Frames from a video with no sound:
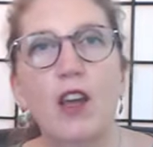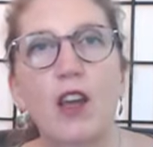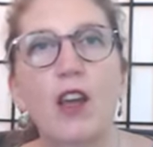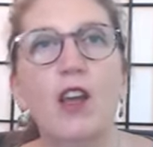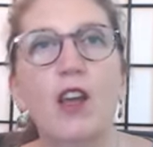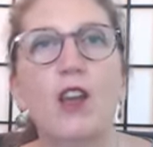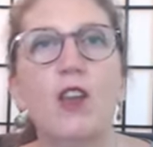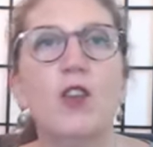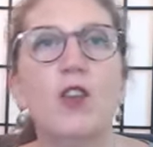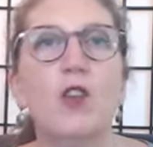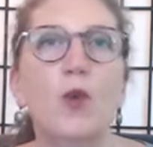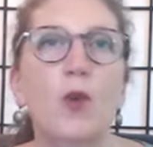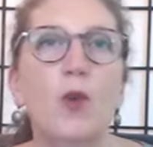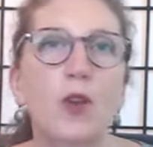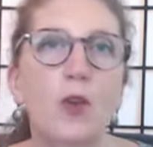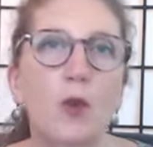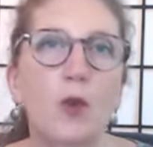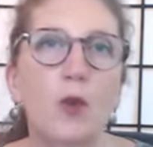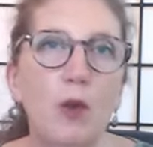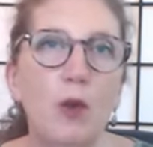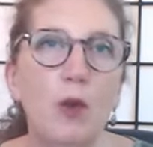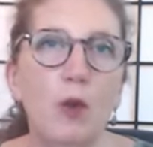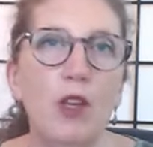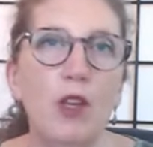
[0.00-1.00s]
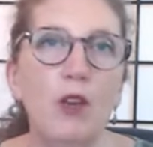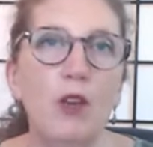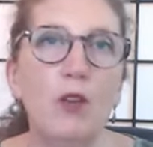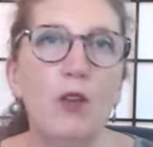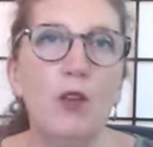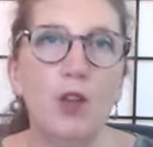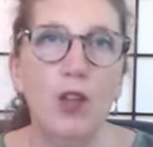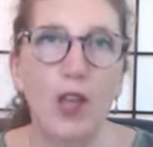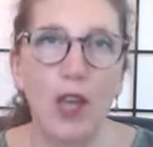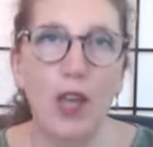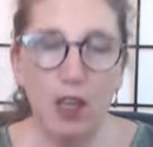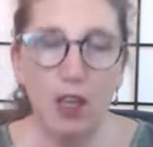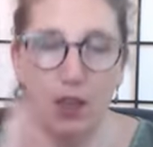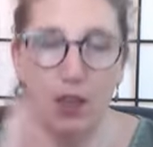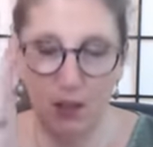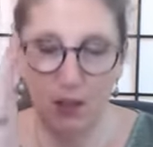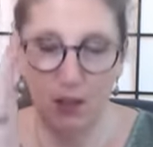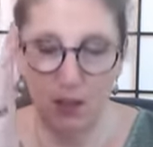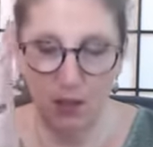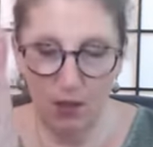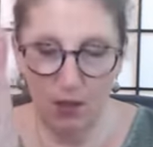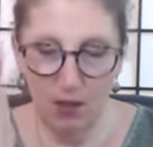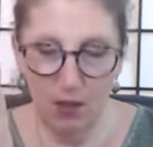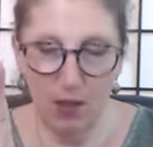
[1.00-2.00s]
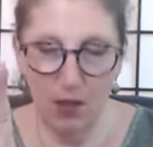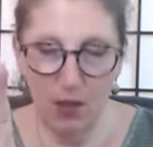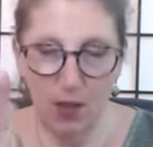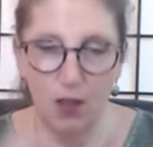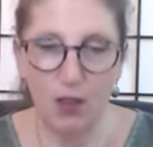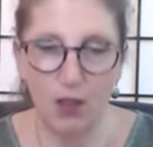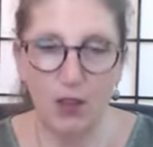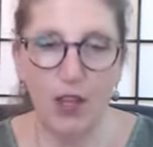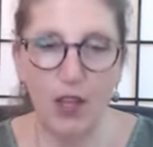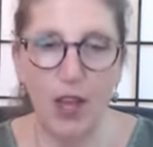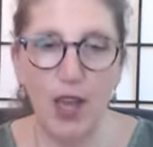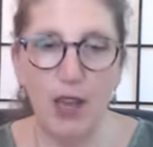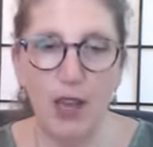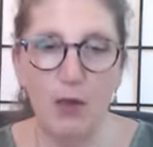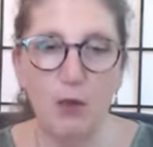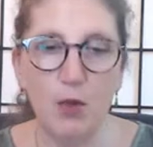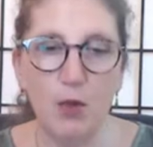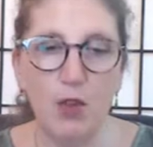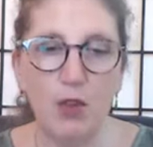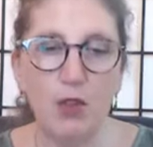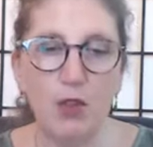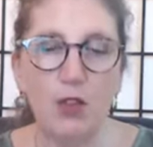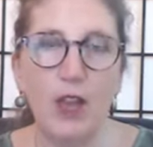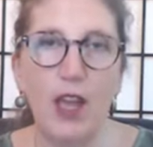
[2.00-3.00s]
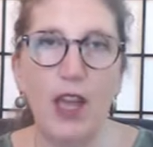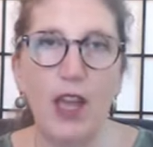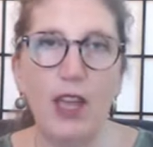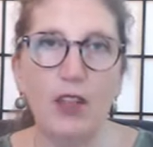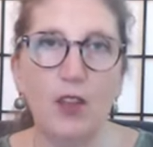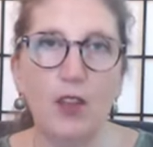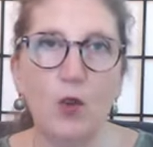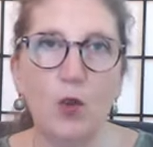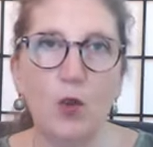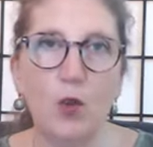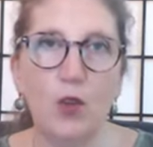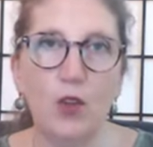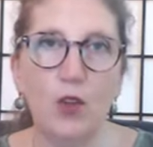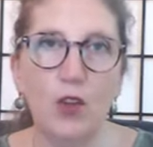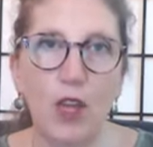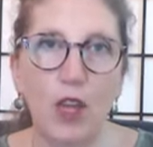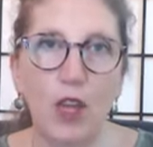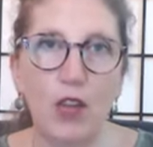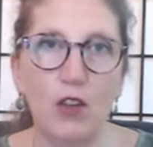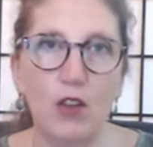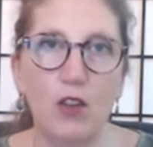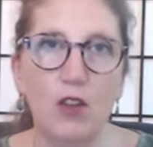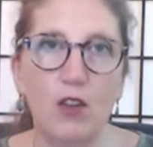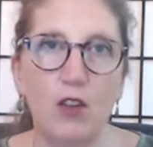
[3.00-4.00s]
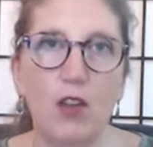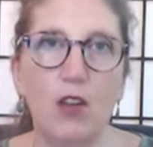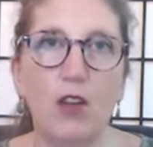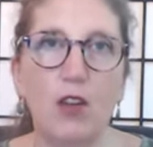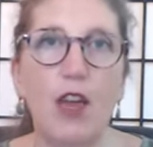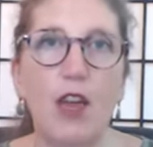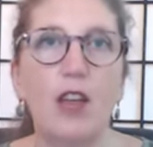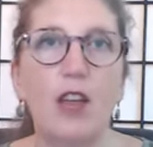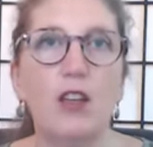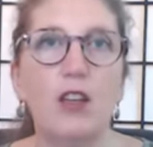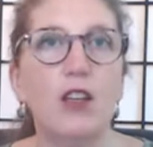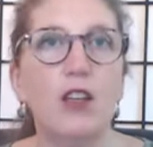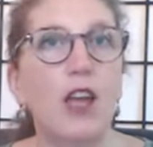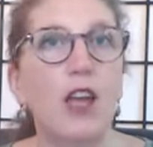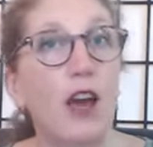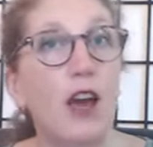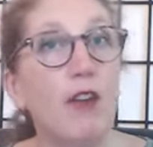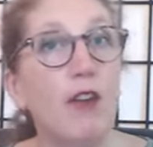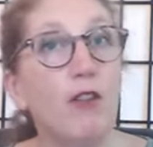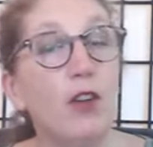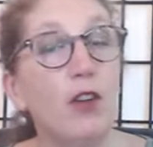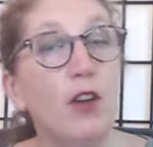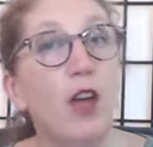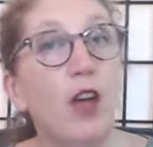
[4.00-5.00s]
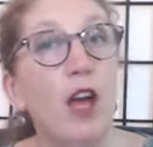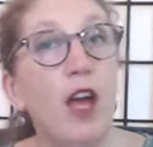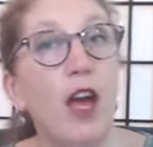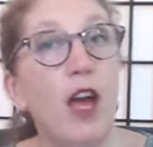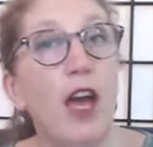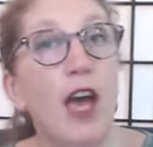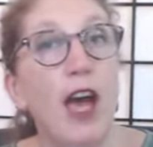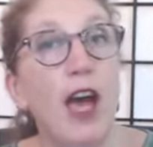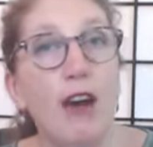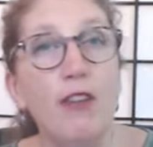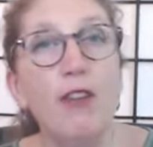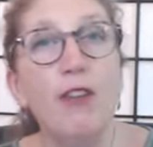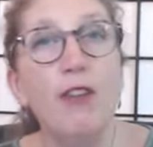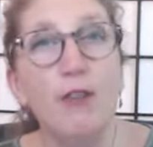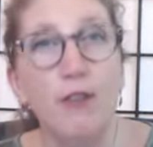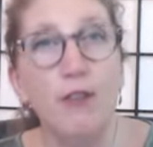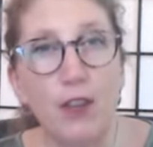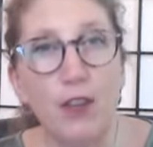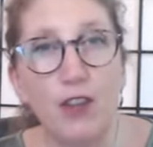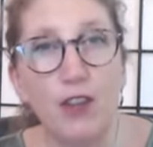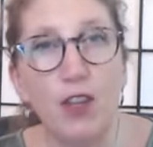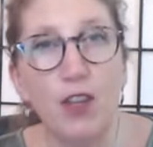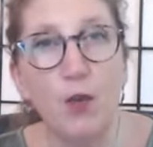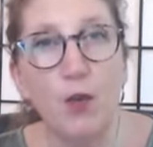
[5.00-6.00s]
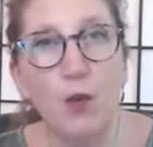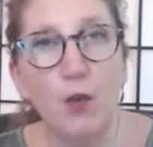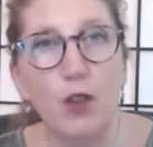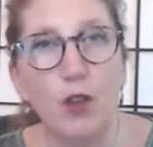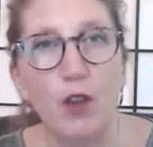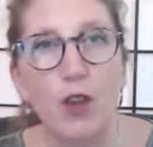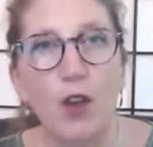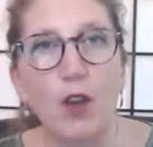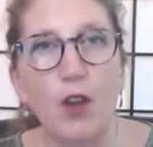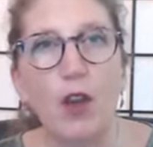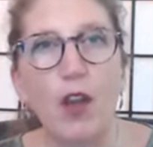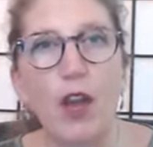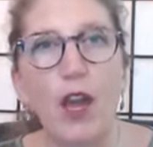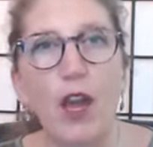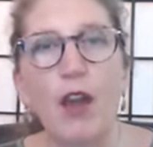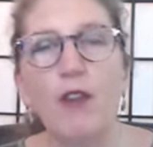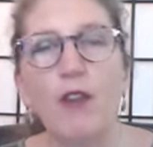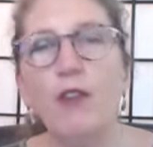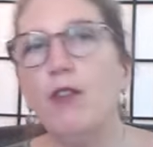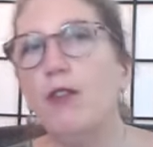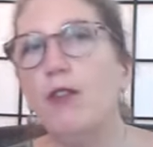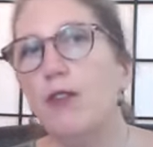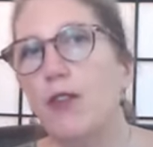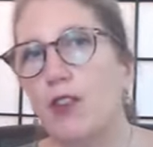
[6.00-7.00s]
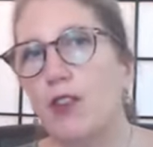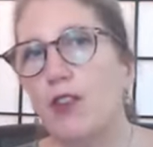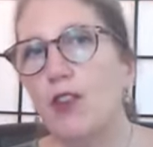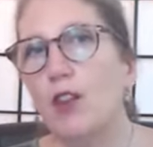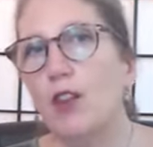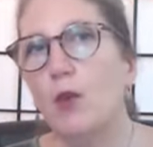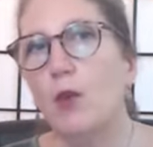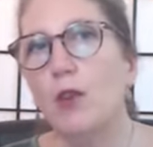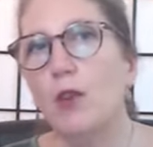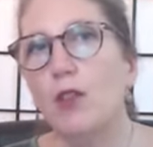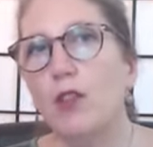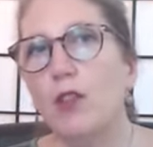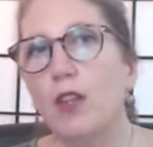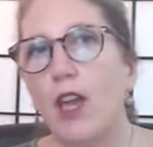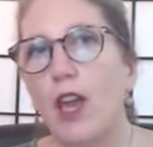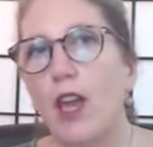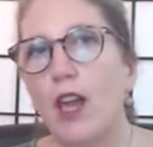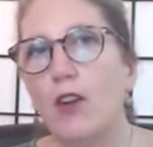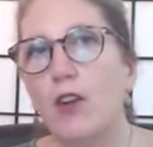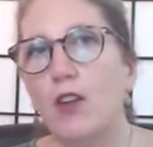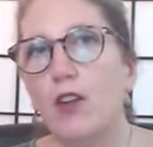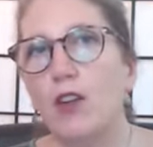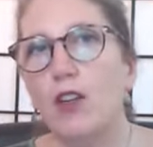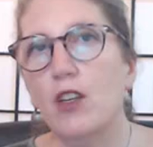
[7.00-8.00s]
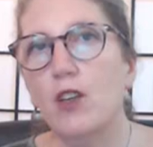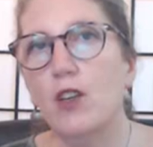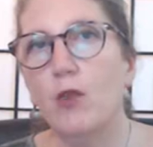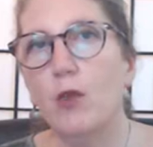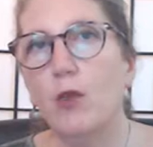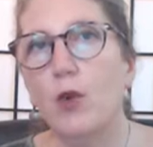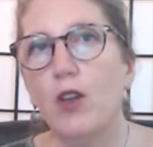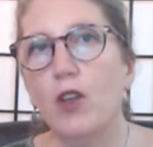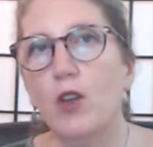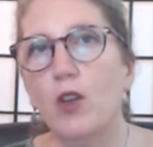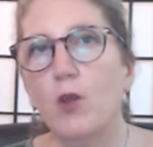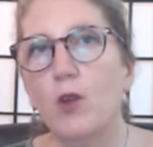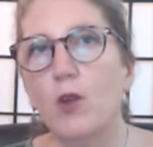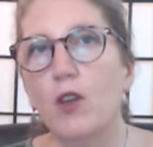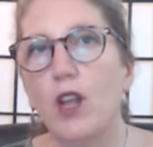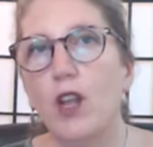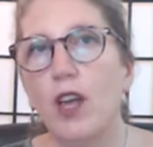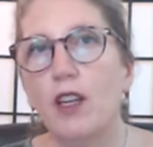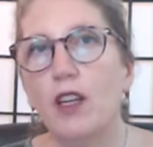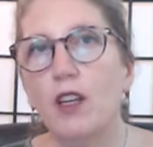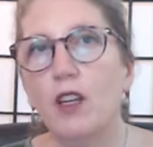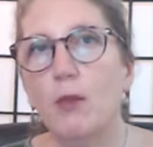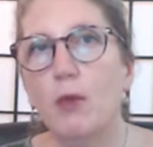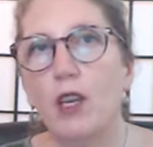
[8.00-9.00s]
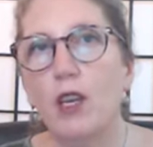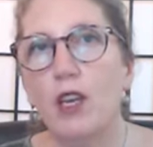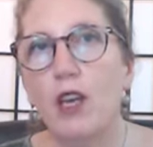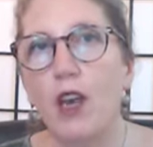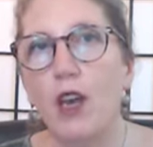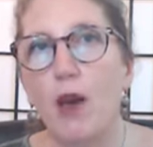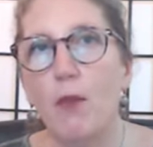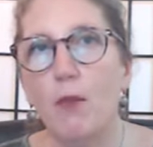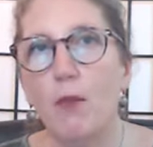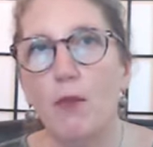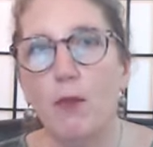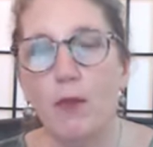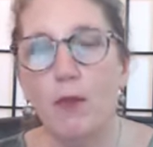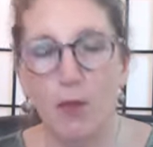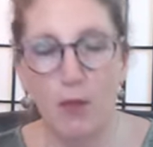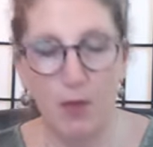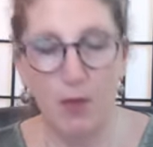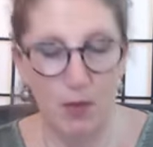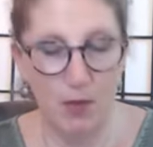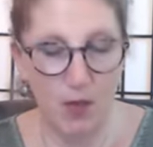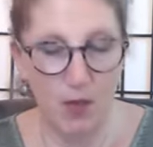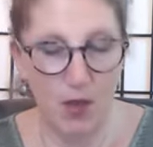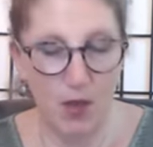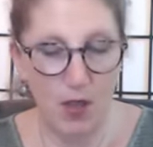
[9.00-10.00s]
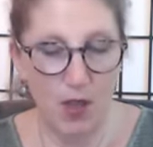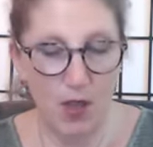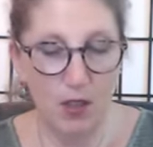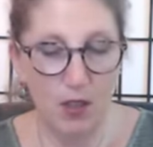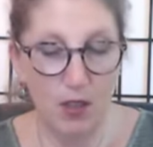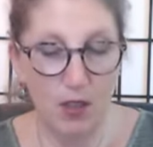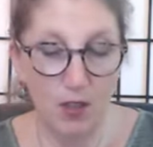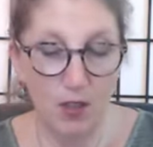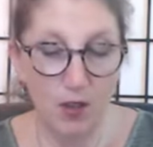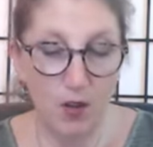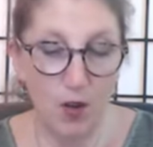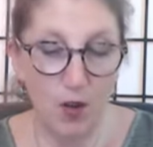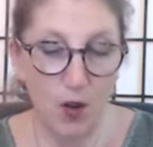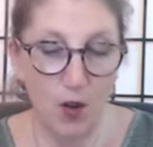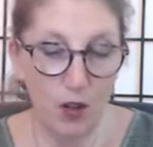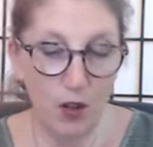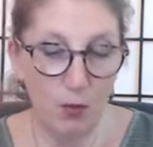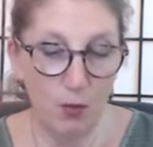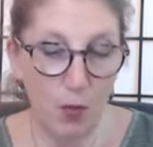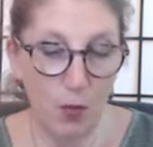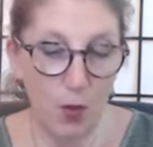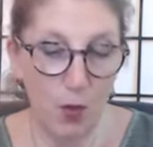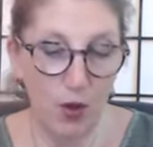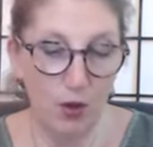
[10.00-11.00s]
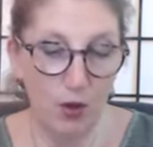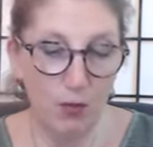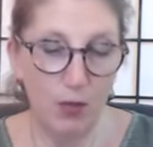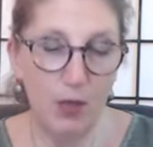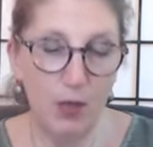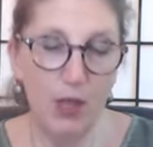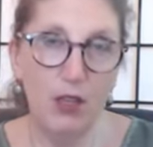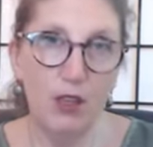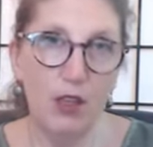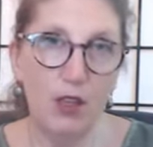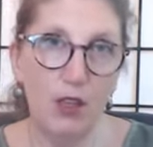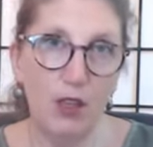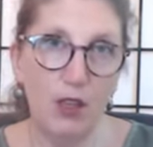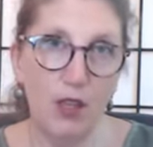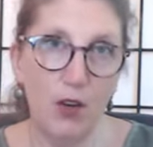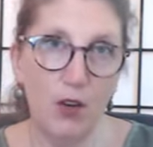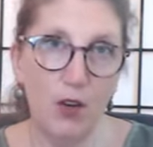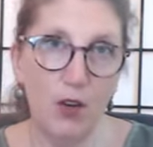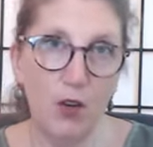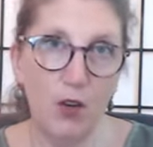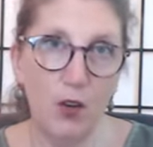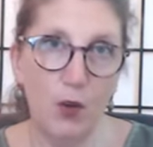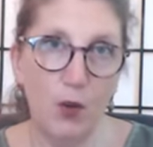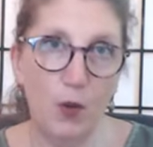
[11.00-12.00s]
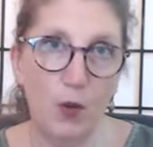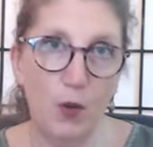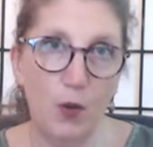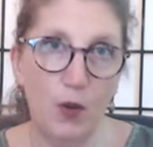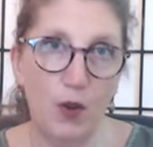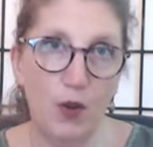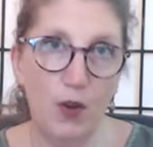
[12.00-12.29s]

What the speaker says: So it's when we take time to set those intentions and actually have a visit with it. Have a visit with the energy of what you would like to become. These are all important pieces here too.